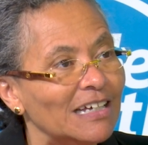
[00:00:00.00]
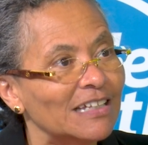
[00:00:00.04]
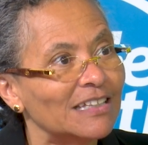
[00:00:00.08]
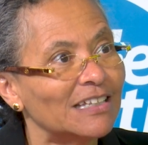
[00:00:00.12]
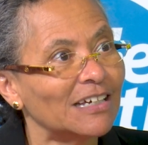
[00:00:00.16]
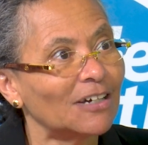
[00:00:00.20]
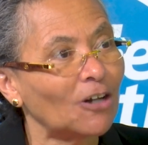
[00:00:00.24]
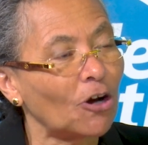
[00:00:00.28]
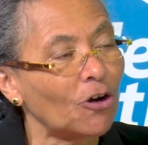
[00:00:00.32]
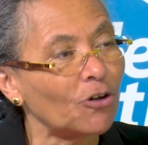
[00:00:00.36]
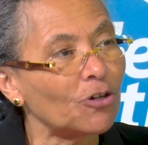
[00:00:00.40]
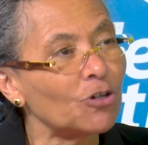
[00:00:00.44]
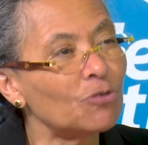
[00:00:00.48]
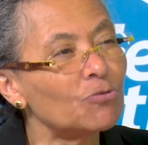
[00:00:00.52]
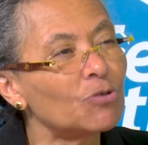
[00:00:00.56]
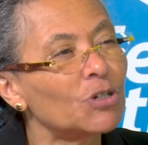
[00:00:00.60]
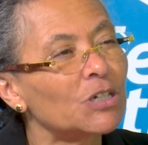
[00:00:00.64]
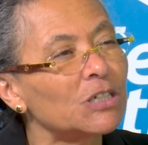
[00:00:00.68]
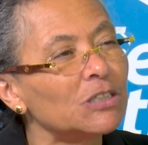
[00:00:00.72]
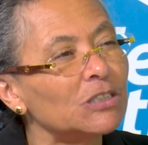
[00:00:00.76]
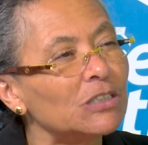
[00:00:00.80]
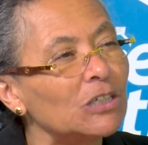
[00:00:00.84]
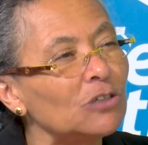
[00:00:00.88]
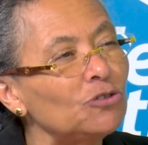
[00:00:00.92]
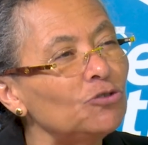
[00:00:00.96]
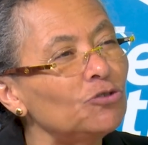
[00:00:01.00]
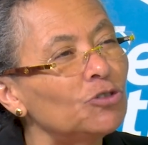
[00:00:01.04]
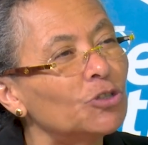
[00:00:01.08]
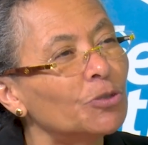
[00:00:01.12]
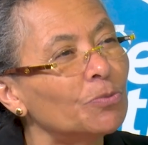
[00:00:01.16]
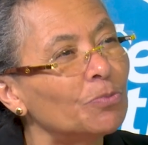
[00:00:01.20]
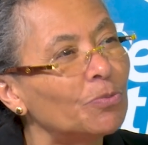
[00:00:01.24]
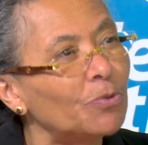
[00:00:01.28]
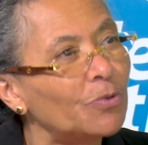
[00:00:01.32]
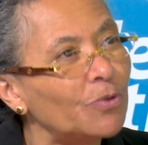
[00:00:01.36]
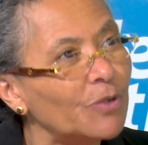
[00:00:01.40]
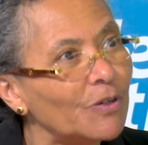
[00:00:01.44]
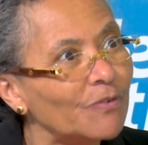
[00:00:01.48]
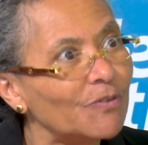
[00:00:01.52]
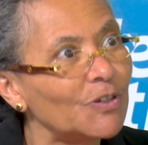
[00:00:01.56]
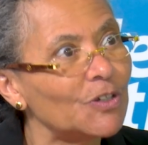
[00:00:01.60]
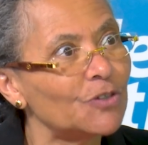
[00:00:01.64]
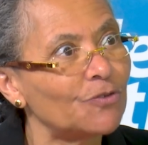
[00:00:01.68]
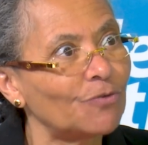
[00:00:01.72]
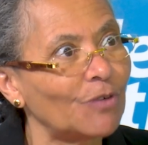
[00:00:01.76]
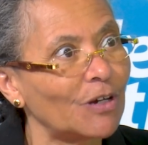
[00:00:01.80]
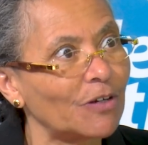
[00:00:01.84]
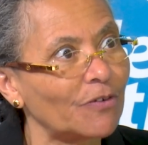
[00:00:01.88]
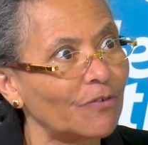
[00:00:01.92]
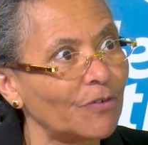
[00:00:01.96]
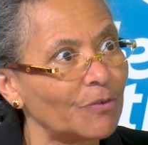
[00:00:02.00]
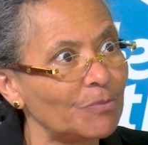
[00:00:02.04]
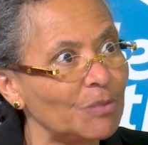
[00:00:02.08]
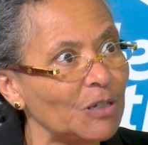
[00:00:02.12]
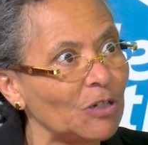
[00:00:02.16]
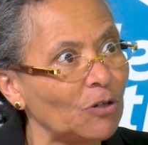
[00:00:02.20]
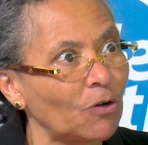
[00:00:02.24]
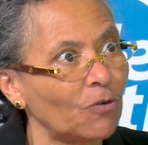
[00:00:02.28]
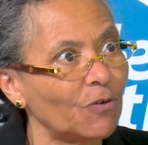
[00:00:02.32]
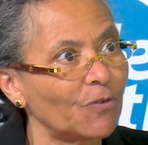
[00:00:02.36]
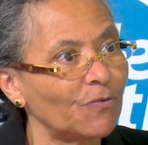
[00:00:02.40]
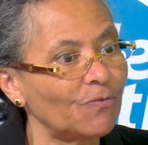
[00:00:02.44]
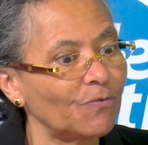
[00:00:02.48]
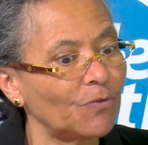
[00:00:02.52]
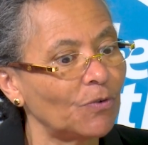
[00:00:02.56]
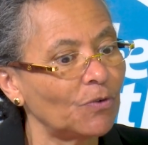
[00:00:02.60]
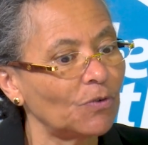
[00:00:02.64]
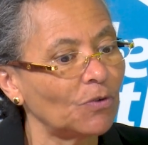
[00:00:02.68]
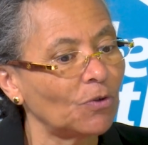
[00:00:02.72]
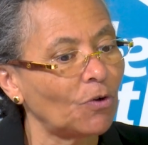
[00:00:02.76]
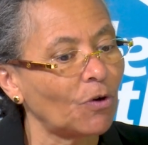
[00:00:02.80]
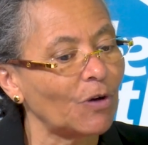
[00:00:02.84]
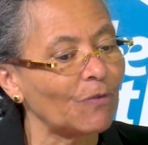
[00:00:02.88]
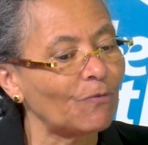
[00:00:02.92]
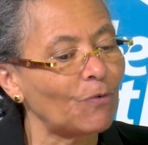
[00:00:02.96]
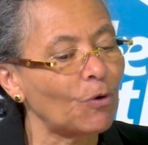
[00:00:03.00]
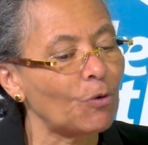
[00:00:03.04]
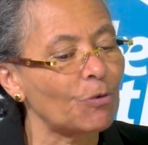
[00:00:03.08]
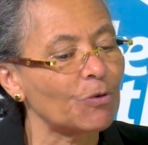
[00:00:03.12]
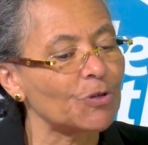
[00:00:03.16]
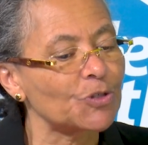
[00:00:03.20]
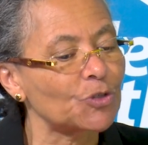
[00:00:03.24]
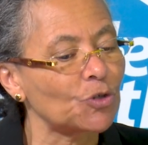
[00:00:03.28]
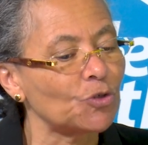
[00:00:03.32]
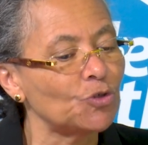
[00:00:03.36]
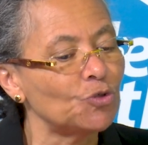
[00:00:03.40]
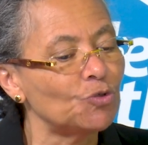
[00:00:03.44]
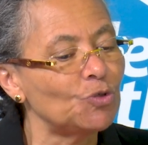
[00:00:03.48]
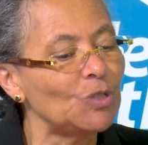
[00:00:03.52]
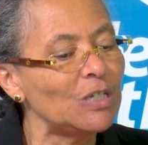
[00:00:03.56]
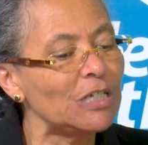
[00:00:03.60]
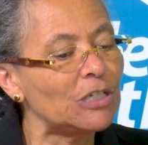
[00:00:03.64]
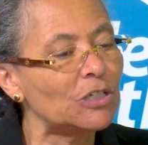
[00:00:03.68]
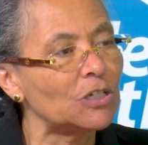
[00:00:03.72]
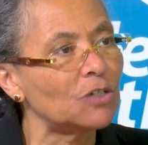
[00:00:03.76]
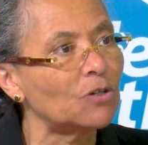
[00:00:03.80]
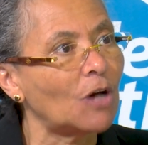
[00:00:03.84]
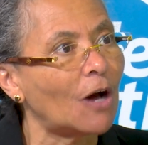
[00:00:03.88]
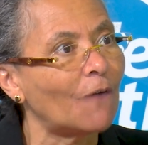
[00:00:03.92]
the gardener will continue to privilege red over pink going forward. So you need to